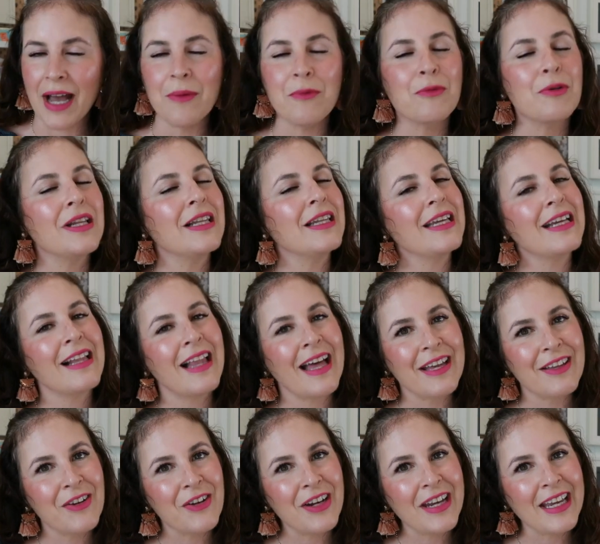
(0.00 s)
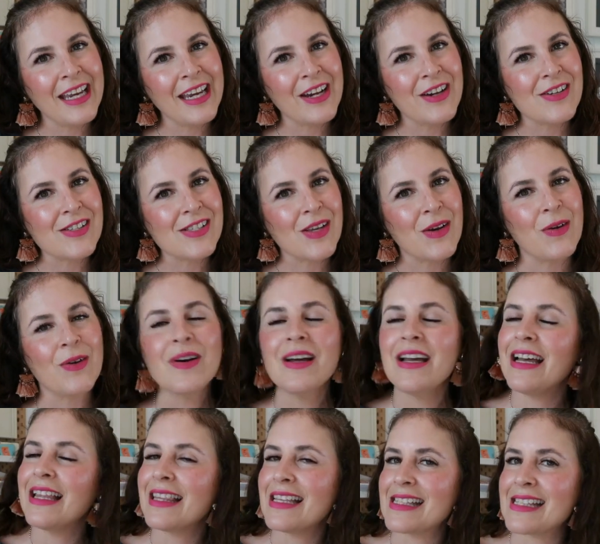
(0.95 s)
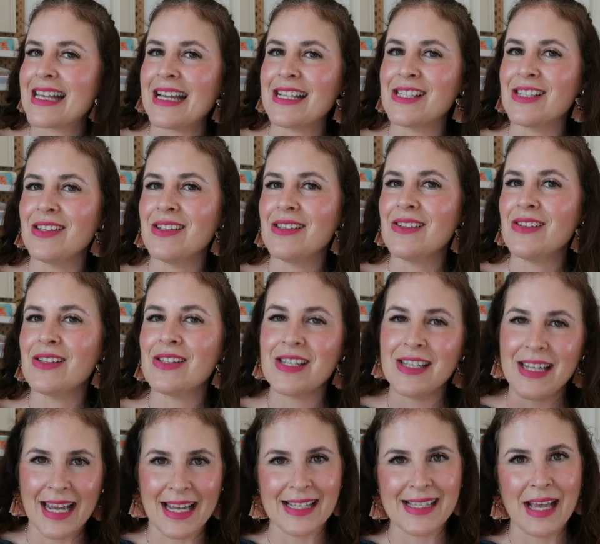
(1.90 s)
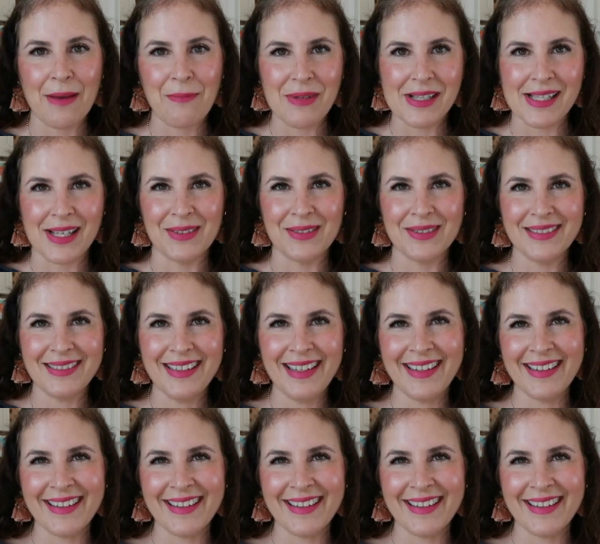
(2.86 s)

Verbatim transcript: I'm really glad you're here. So let's get to today's episode.